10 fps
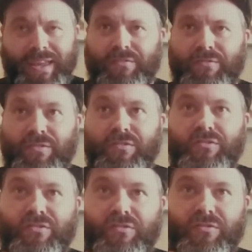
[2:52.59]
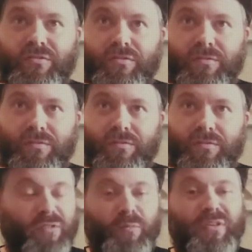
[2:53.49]
and there's there's
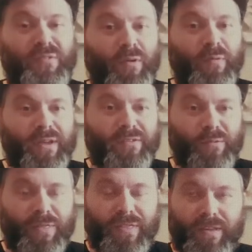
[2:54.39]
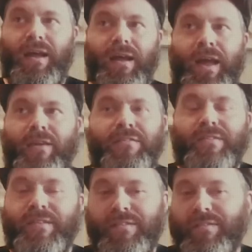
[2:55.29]
there's so much more we could do with this. So I could
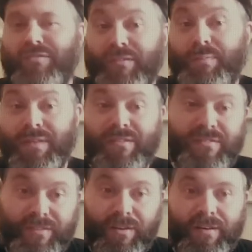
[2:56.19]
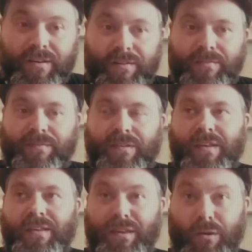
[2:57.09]
see this as just being the start of
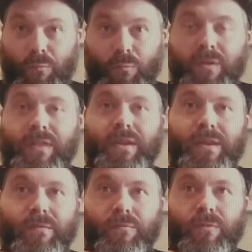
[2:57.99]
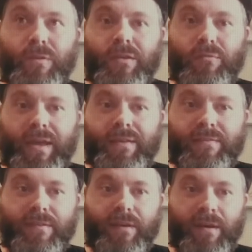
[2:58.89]
like a really really great
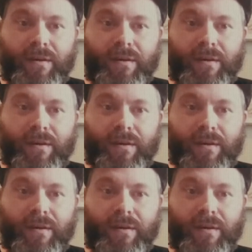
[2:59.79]
uh,